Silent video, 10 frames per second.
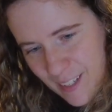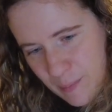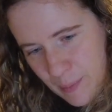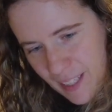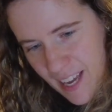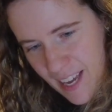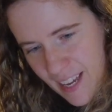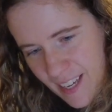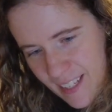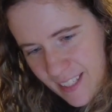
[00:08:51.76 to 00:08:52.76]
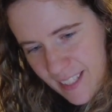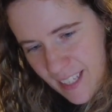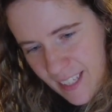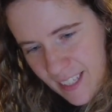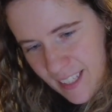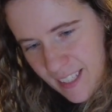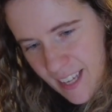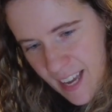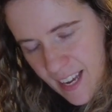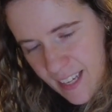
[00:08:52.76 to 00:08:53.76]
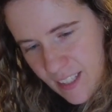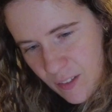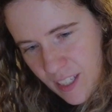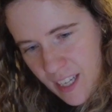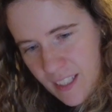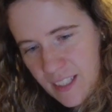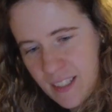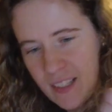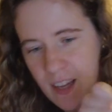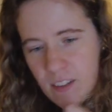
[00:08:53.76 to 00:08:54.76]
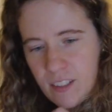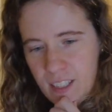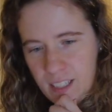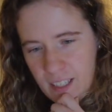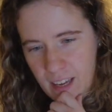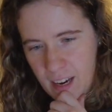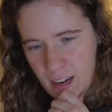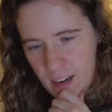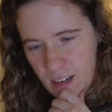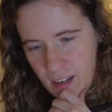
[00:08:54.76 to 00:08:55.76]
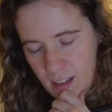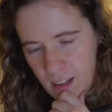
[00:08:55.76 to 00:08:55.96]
place. Yay, so I'll get settled in there.